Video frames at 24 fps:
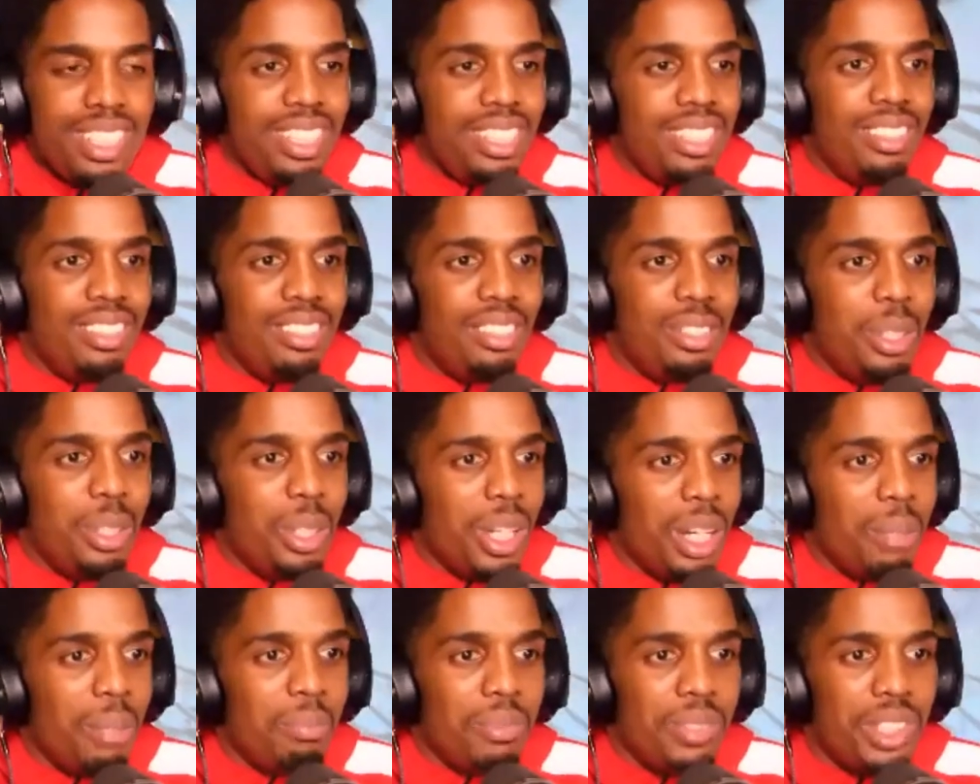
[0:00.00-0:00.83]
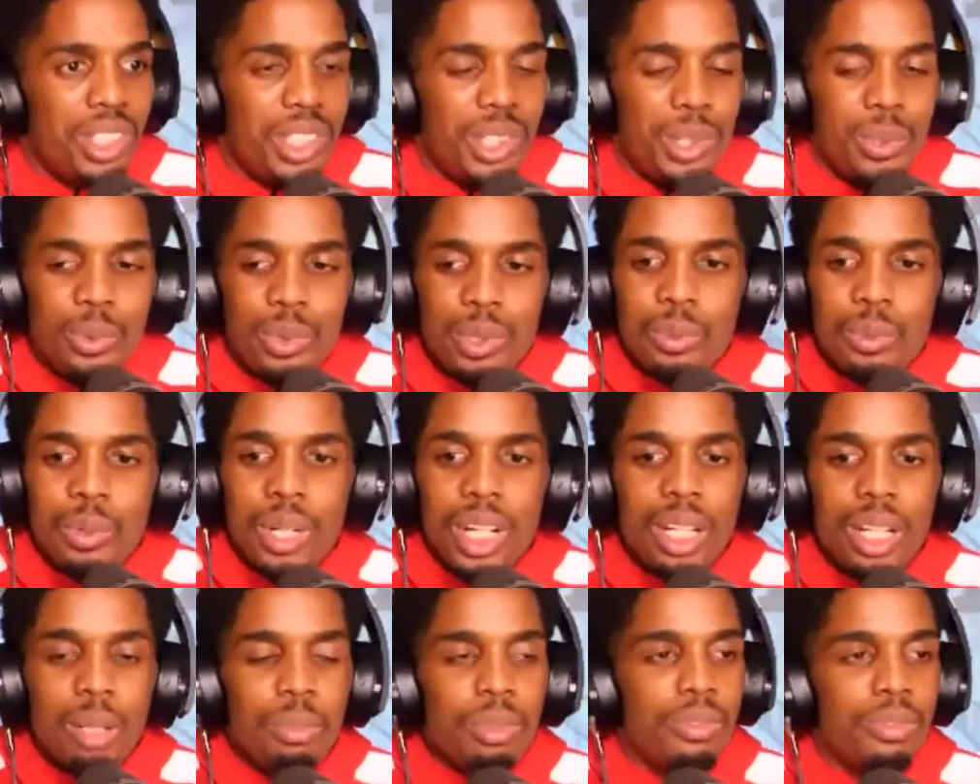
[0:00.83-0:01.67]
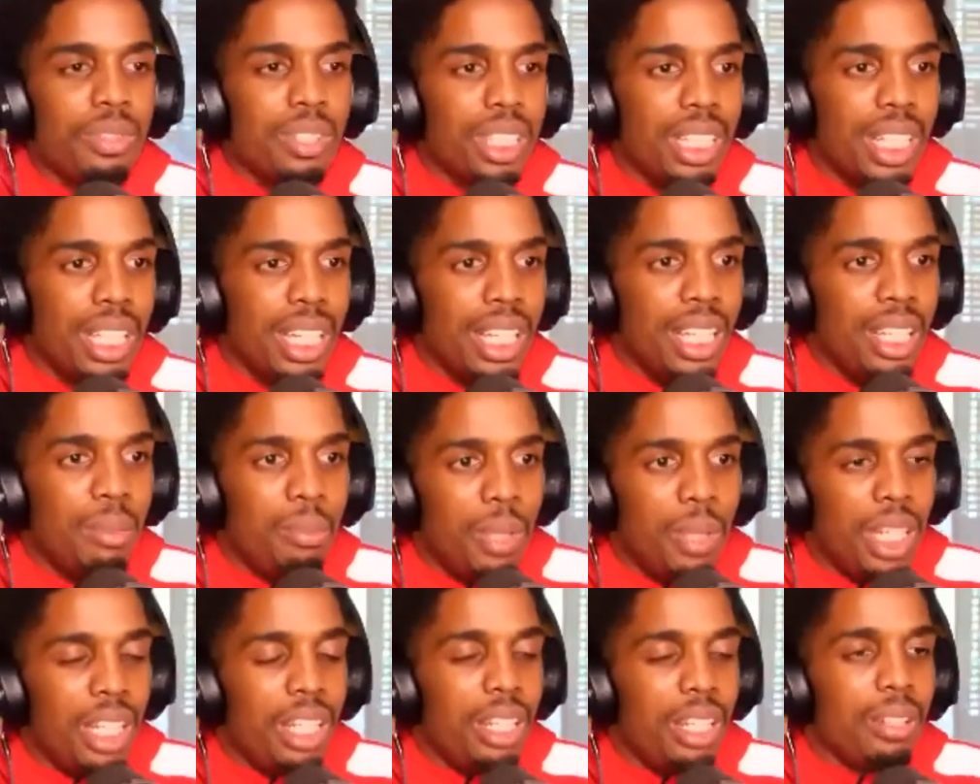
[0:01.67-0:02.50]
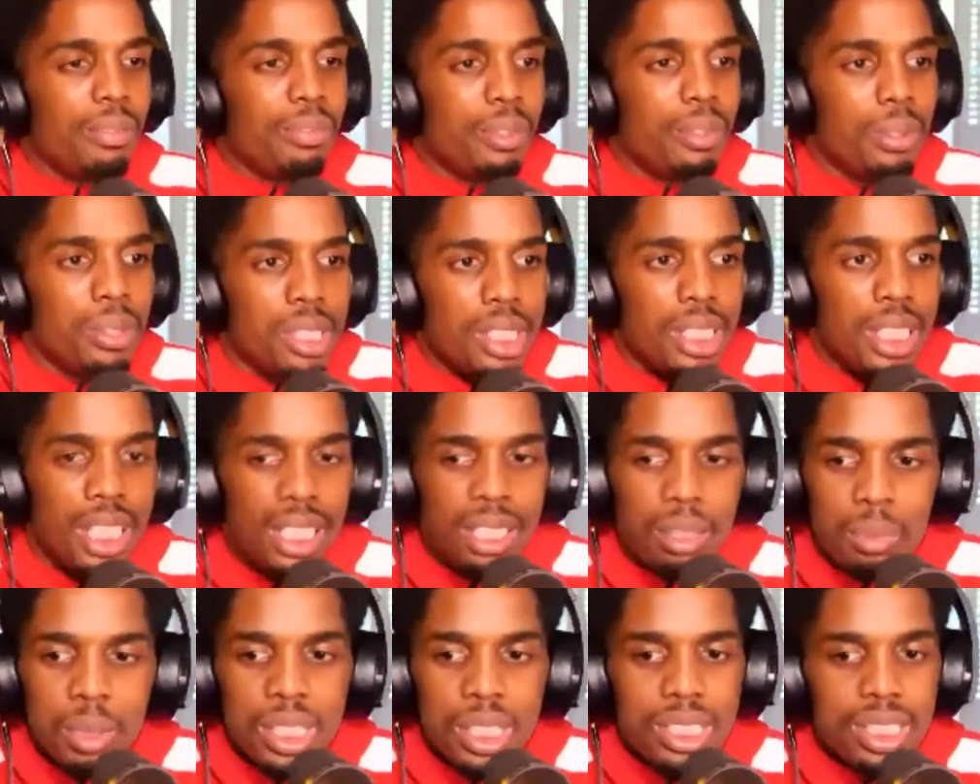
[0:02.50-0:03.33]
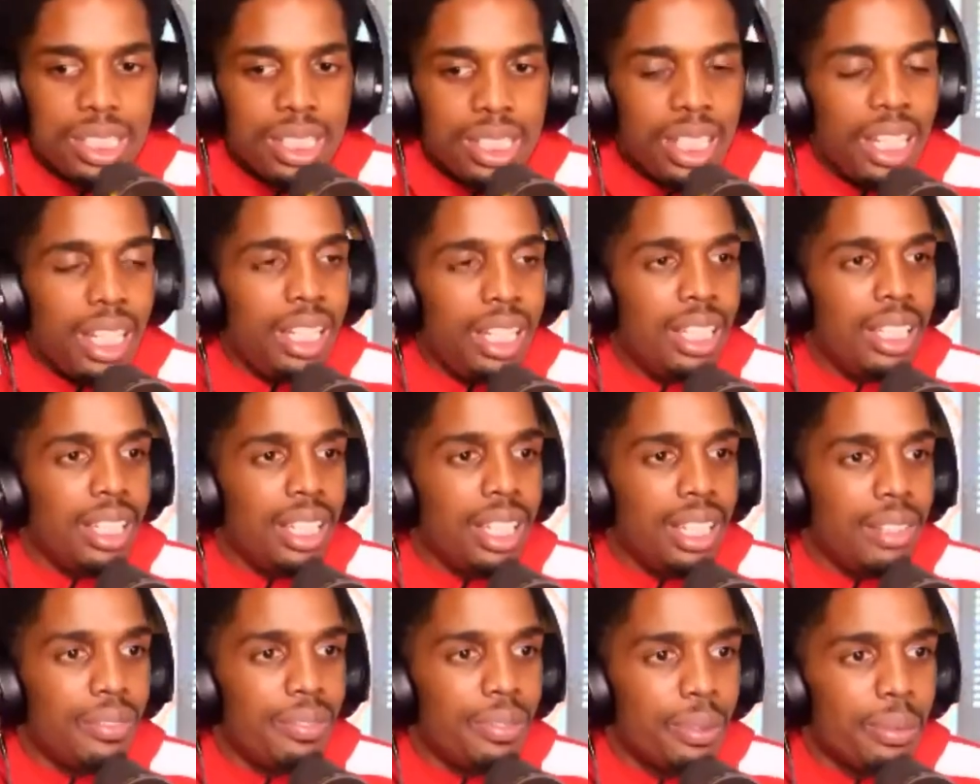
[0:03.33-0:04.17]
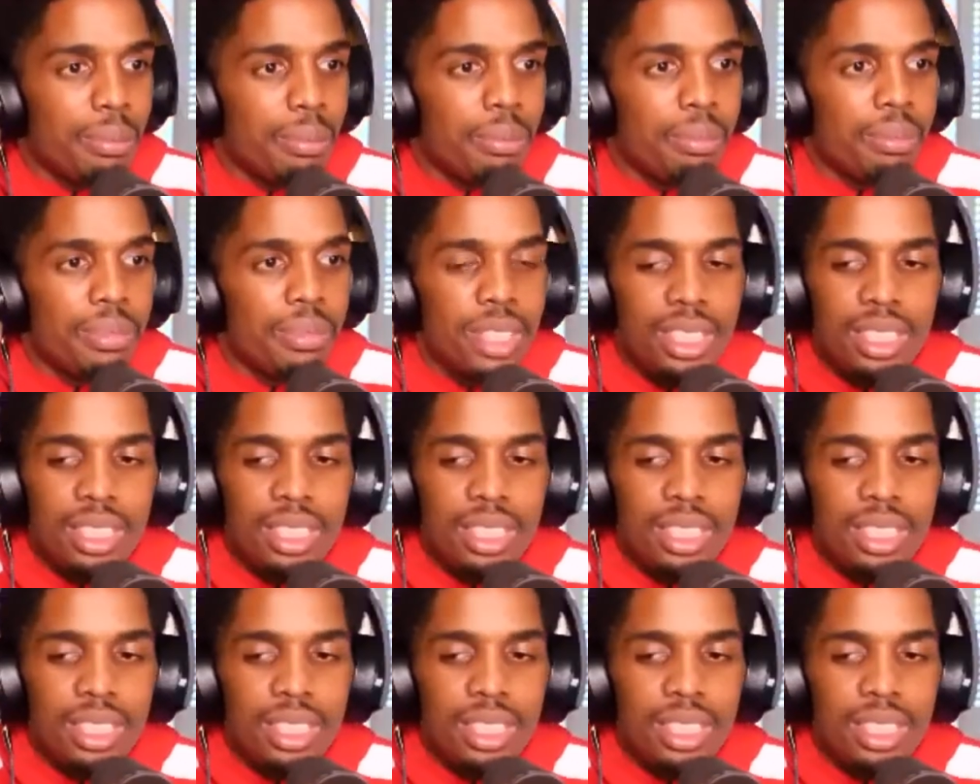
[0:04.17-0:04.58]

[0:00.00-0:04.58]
you know, I'm shooting around before the game, earphones, and I could be listening to anything from,